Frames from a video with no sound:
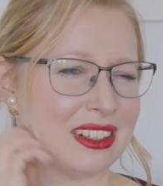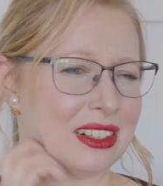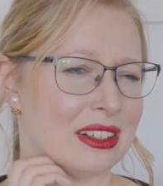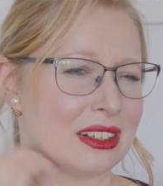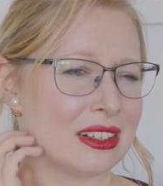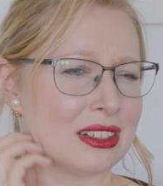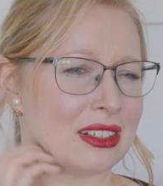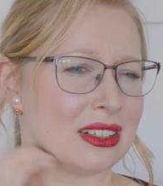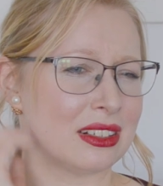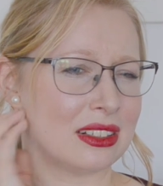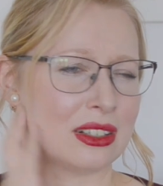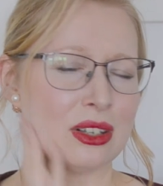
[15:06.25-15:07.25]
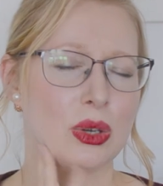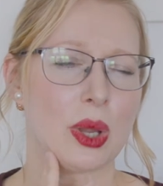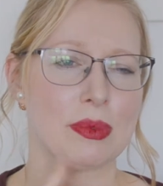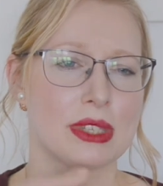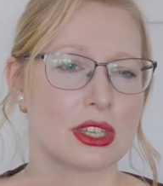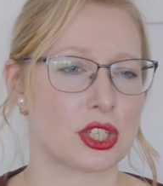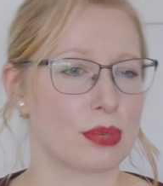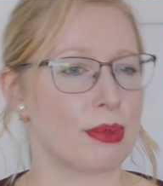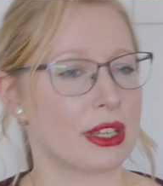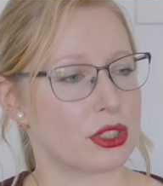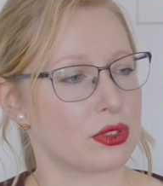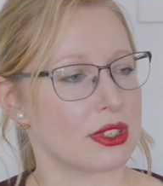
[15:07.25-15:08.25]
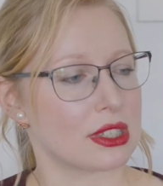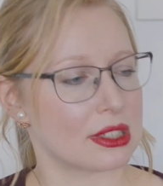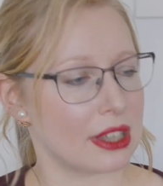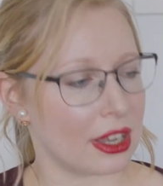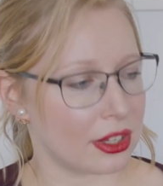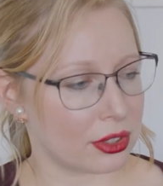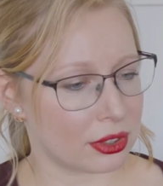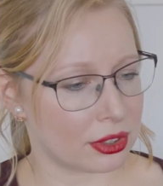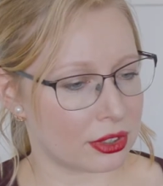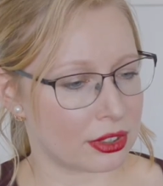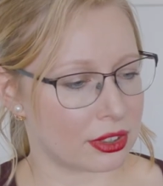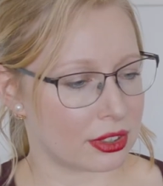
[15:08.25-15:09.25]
Oh, I'm such a bad translator.